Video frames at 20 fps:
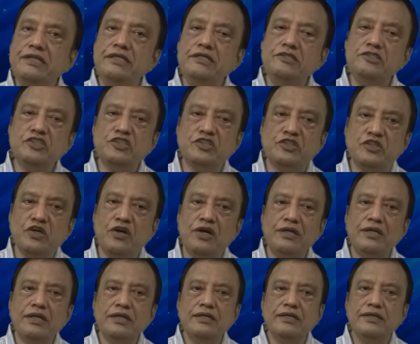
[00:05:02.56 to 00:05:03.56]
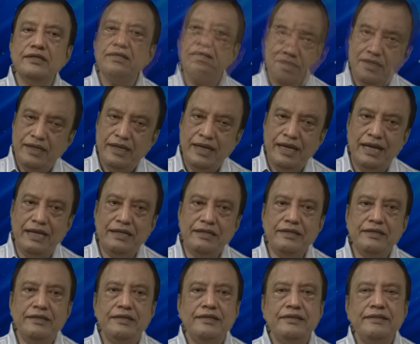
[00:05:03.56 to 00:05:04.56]
is thought
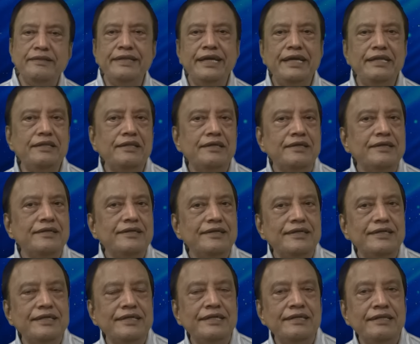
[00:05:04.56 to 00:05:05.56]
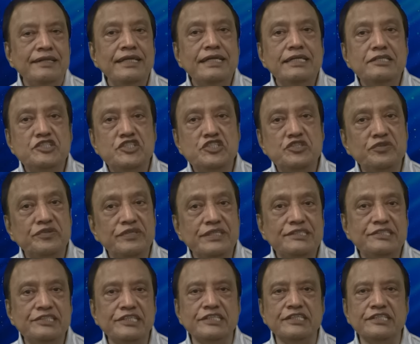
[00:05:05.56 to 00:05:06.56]
and then leads to
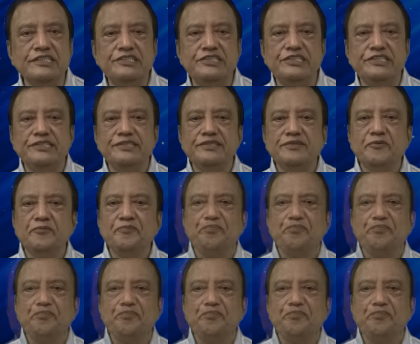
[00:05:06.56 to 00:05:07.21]
research.